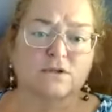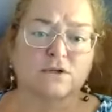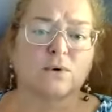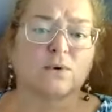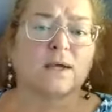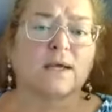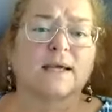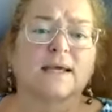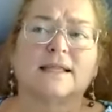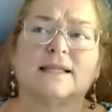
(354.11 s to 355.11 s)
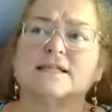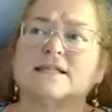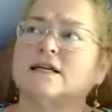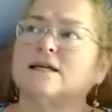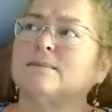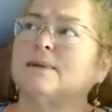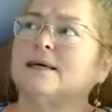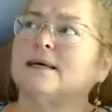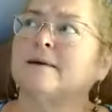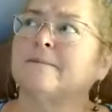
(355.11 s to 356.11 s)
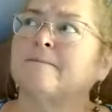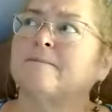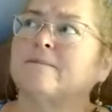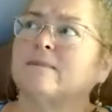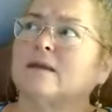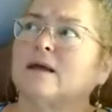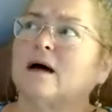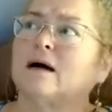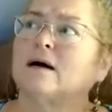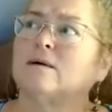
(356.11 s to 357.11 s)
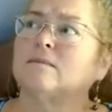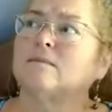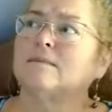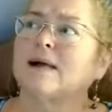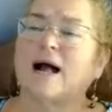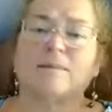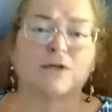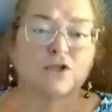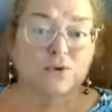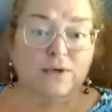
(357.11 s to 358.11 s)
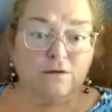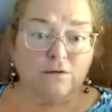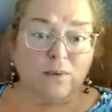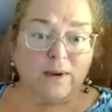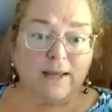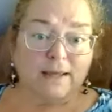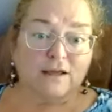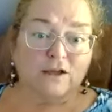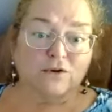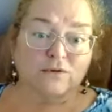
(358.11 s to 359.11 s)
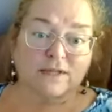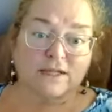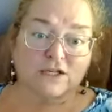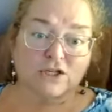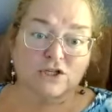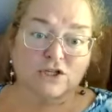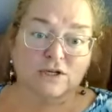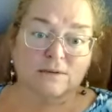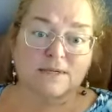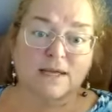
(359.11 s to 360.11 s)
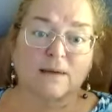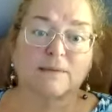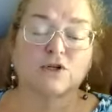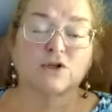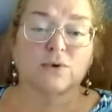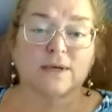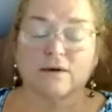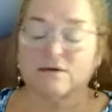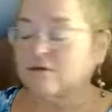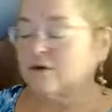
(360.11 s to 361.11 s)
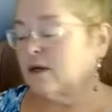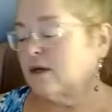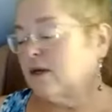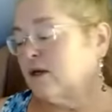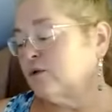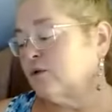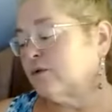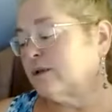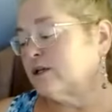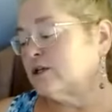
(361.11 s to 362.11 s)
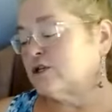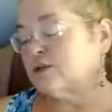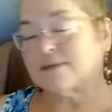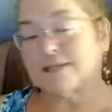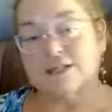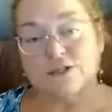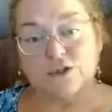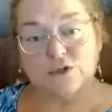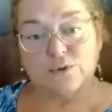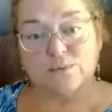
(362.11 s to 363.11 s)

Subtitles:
So this can be how much you give away in your relationships, how much you give in your relationships. Is it too